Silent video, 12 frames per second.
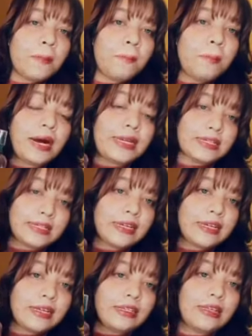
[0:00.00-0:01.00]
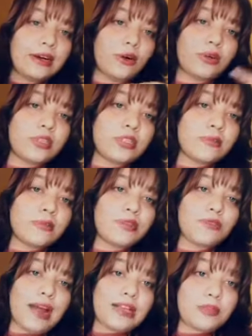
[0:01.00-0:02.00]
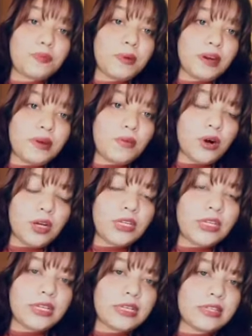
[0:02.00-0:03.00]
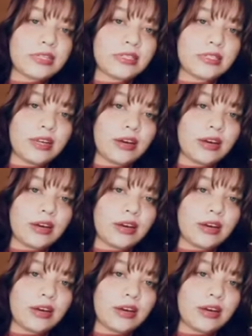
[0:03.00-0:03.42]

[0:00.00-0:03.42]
But the Awesome's Raspberry one is